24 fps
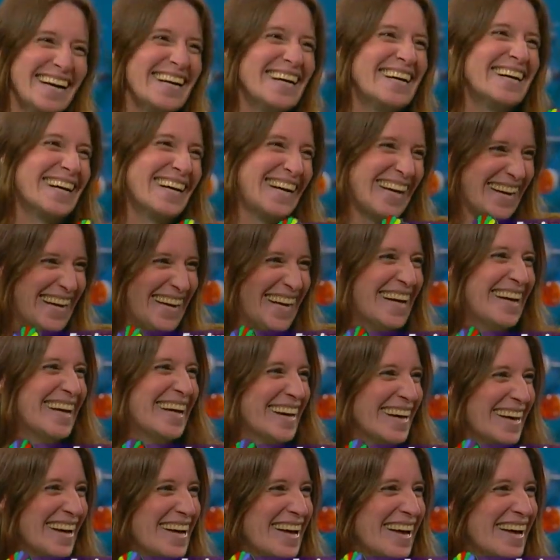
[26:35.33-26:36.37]
like
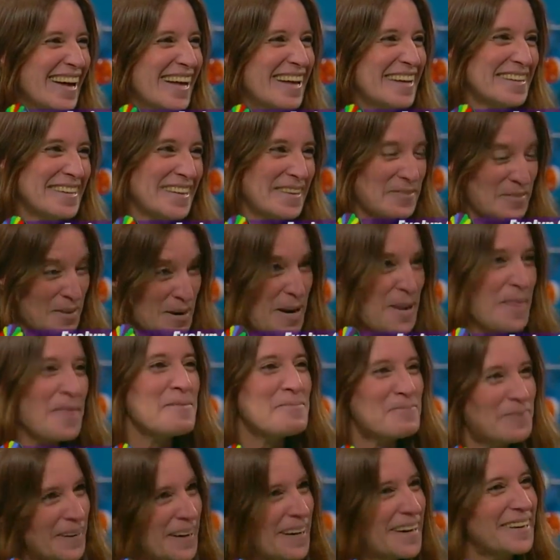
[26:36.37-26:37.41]
Eeyore on Winnie the, Pooh. Winnie the
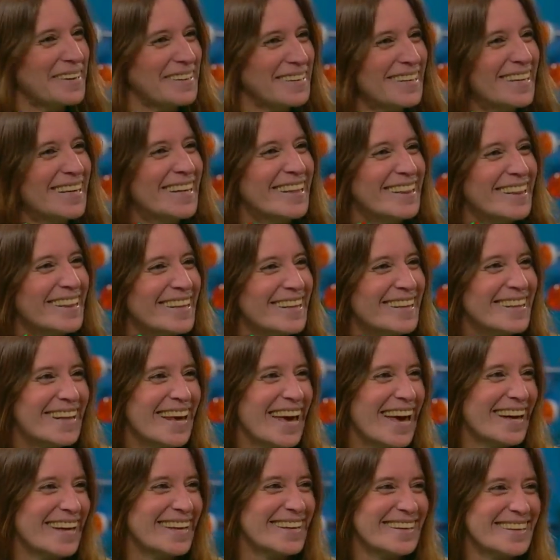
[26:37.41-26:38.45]
Pooh. There you go, except you're in a